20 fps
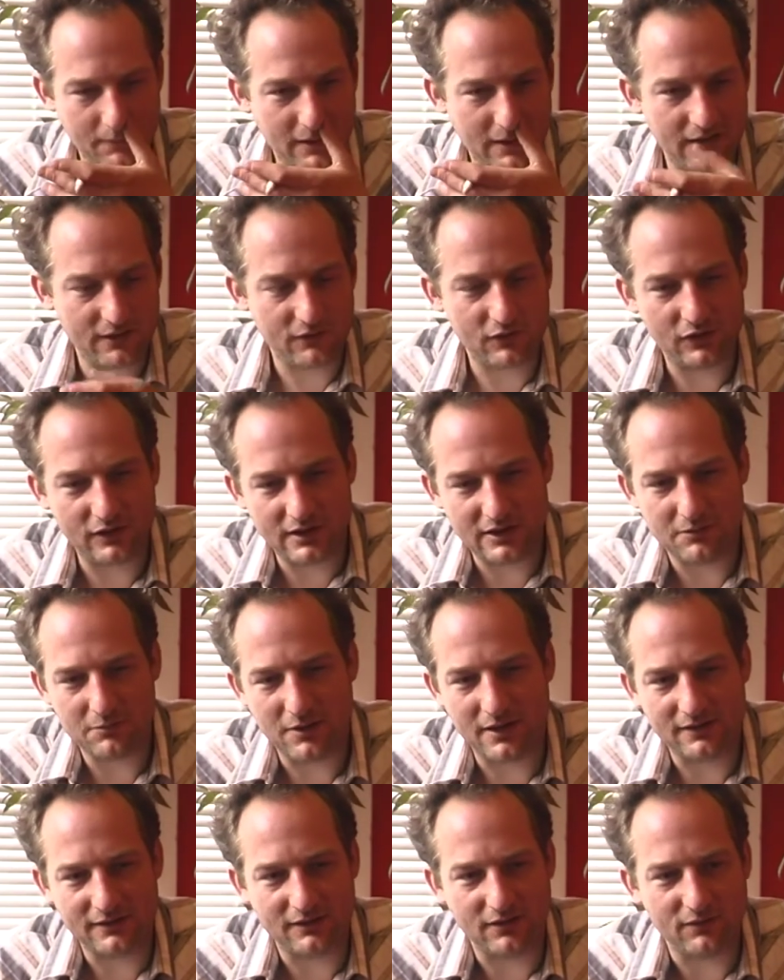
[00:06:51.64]
kind of cleaning
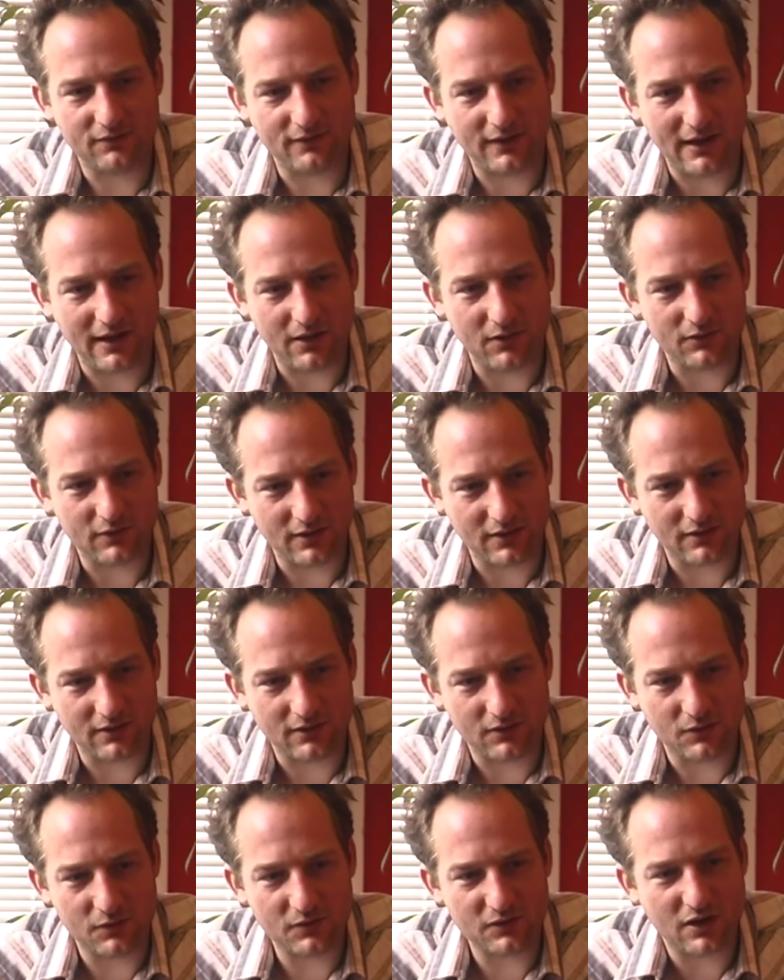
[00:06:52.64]
myself out, and
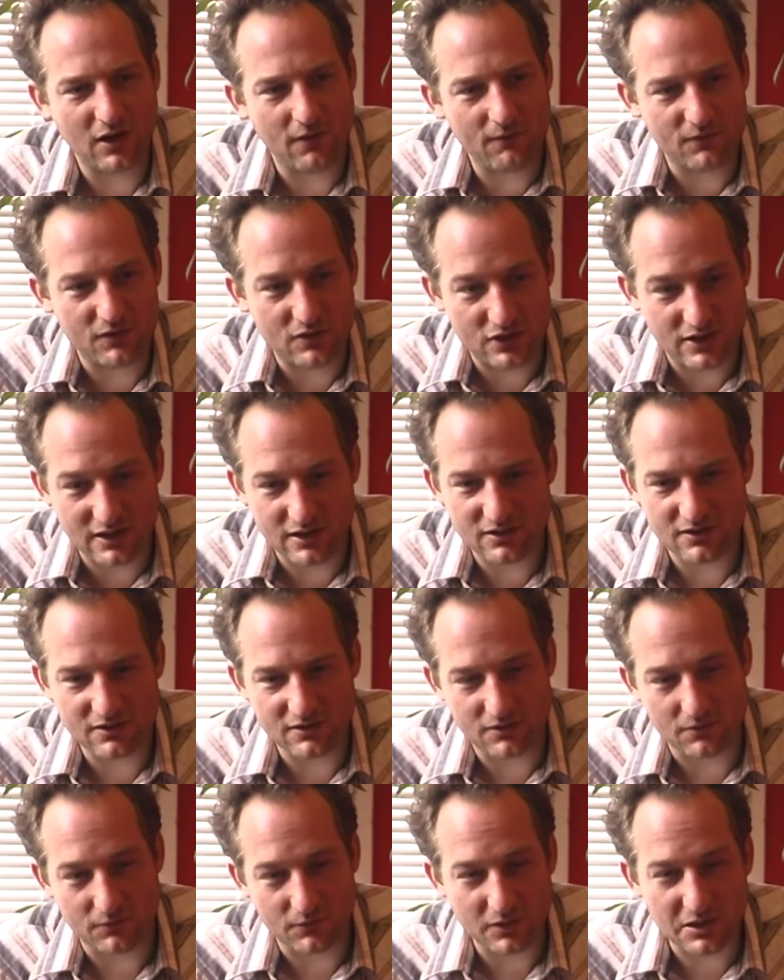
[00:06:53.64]
those
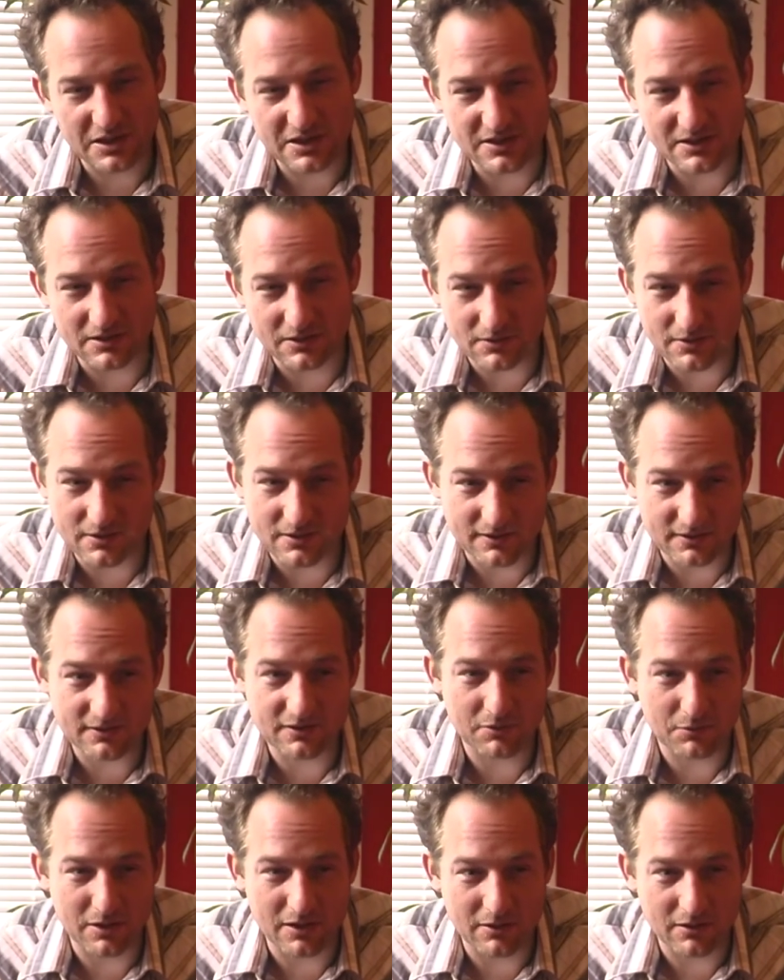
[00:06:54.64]
confrontations are really serious
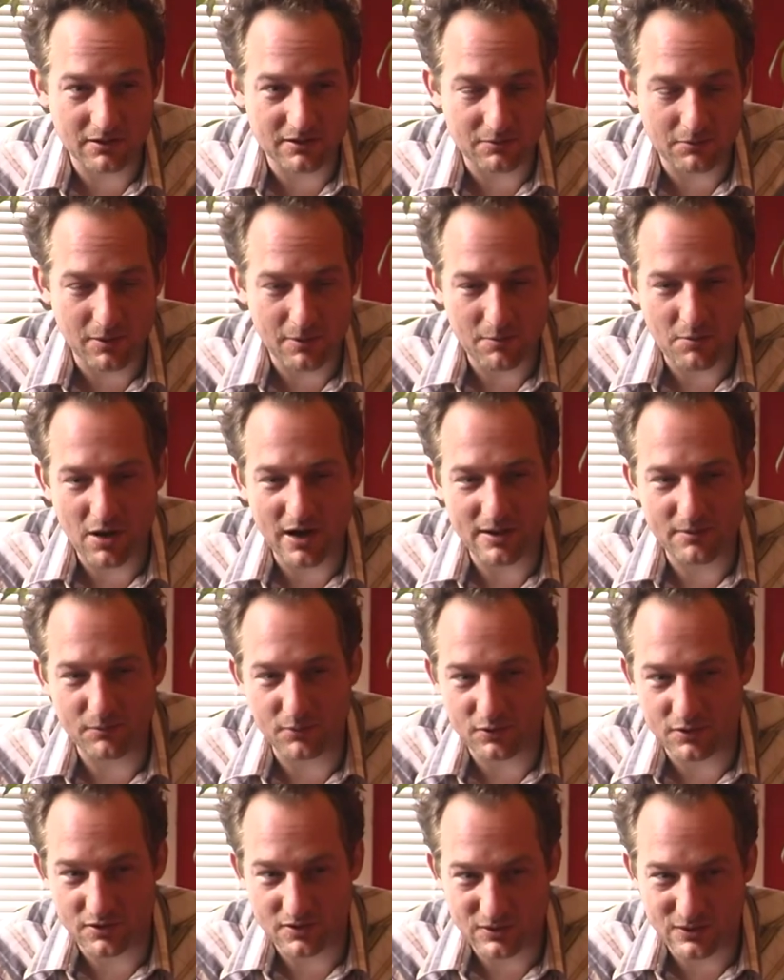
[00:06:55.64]
to me because my mind
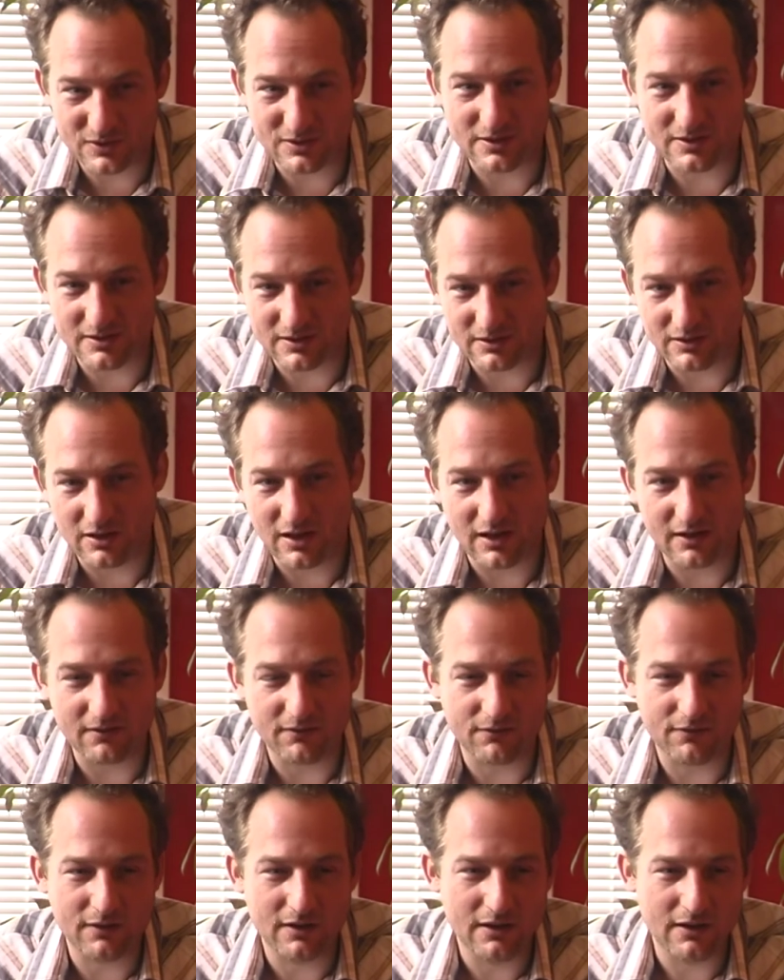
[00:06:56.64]
produces a lot
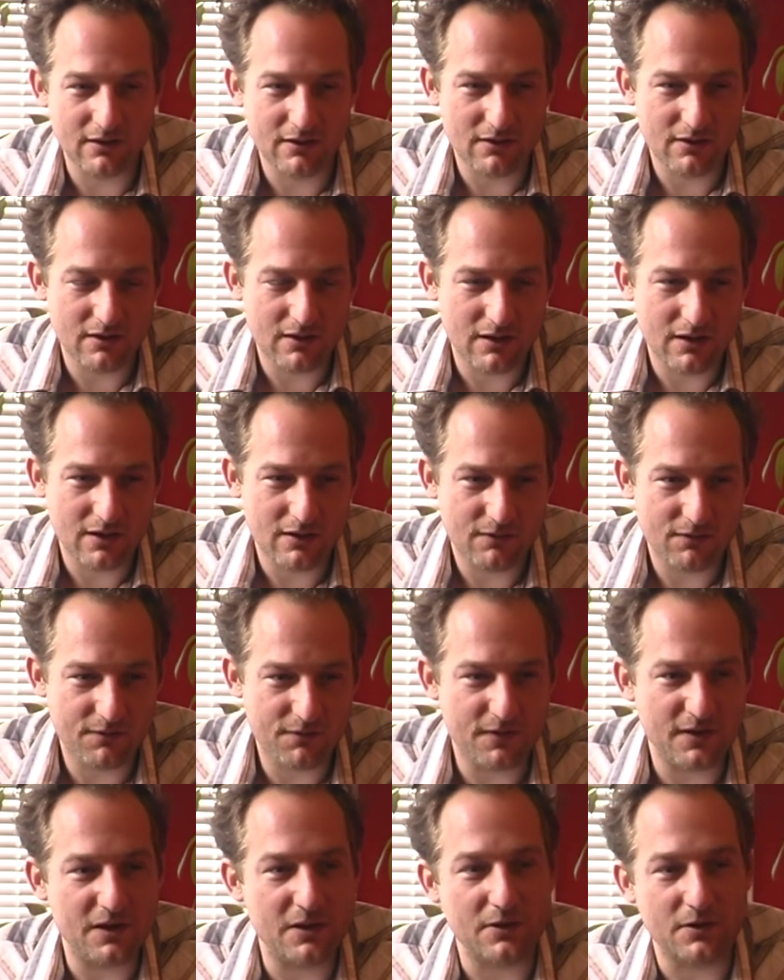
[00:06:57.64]
of
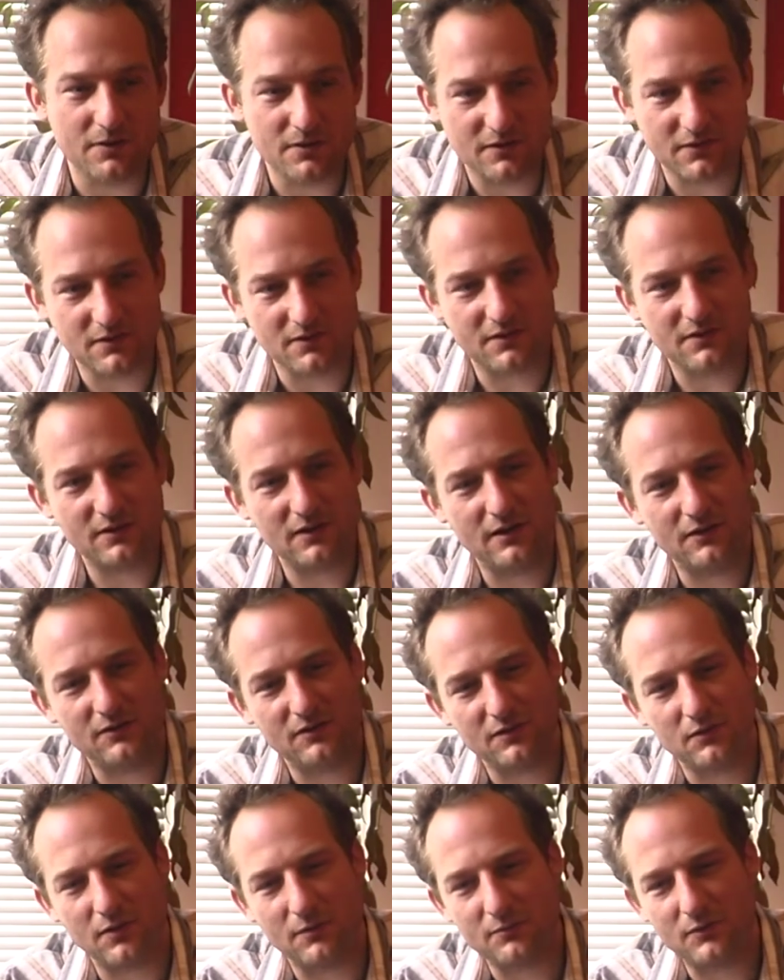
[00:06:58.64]
fears, and
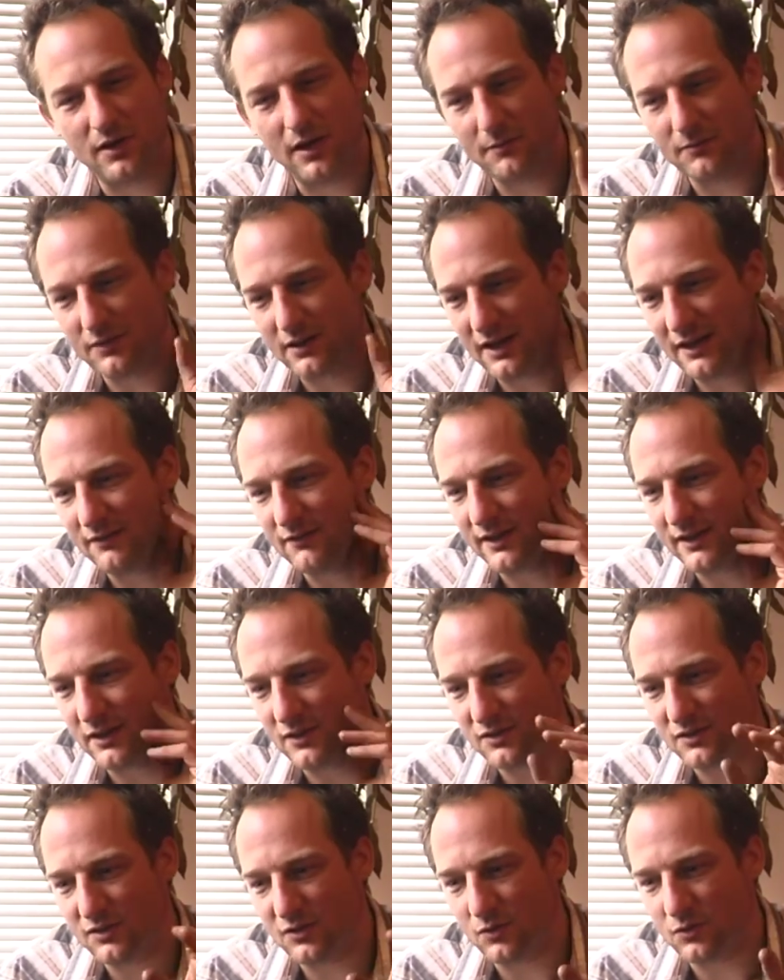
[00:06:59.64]
so I'm kind of like
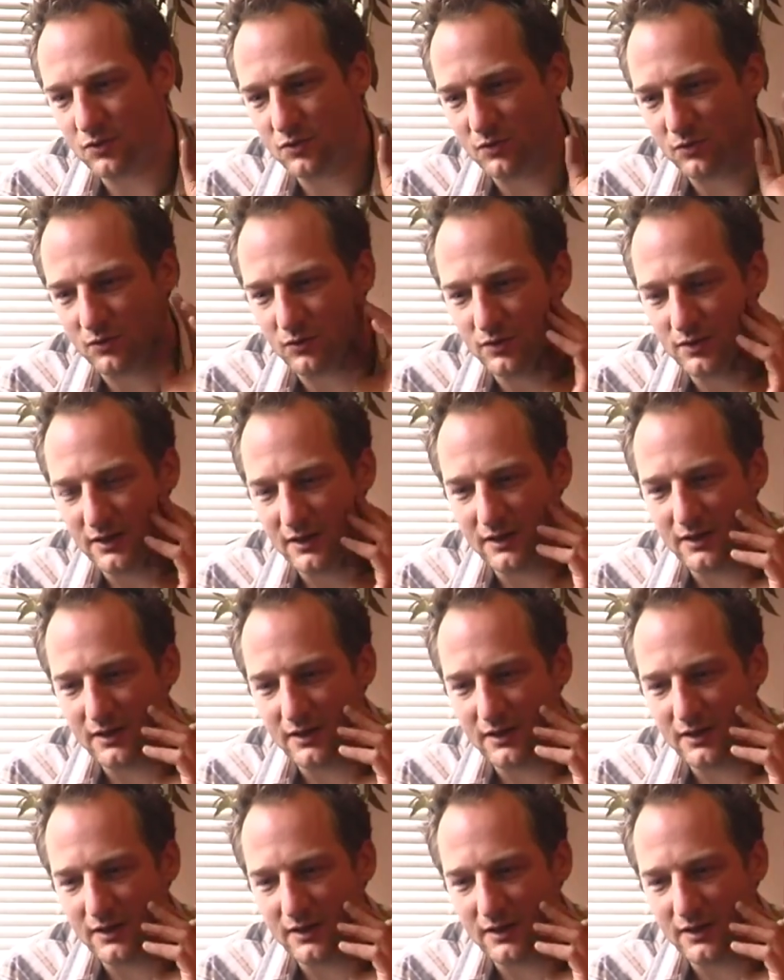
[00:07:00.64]
a social.